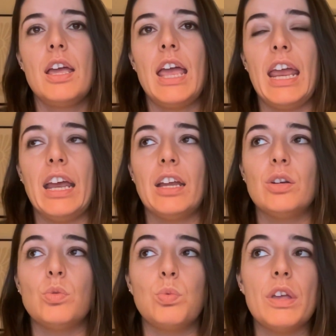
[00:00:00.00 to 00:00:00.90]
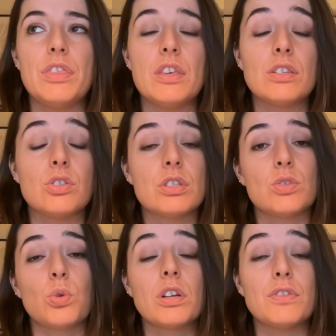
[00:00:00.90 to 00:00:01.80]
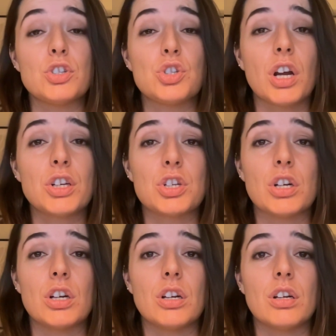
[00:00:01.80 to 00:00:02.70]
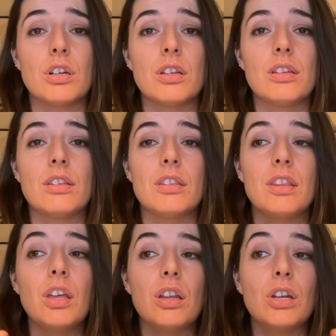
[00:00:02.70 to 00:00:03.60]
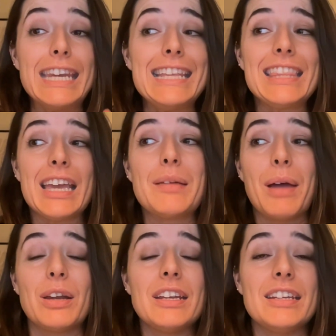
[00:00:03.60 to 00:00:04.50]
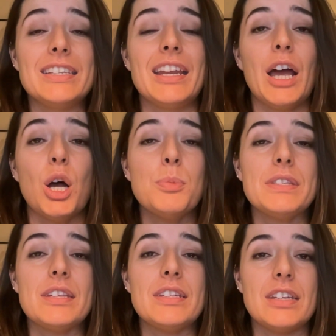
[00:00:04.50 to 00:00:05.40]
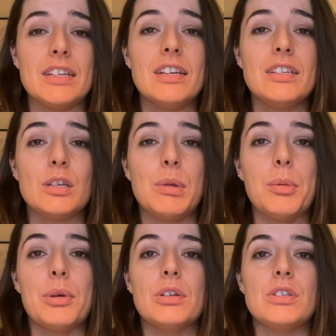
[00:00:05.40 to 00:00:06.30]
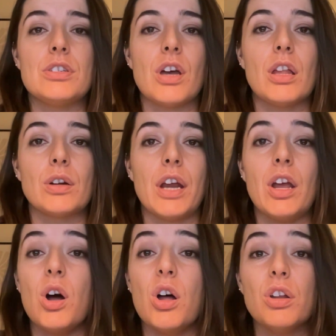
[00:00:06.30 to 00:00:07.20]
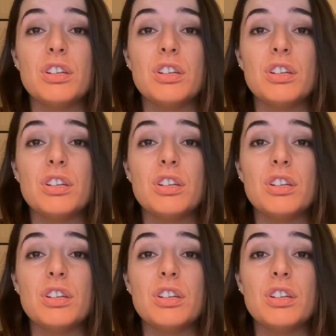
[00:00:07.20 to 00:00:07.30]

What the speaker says: And with this sort of structure, the neat thing about it is it helps the tendon to be able to tolerate all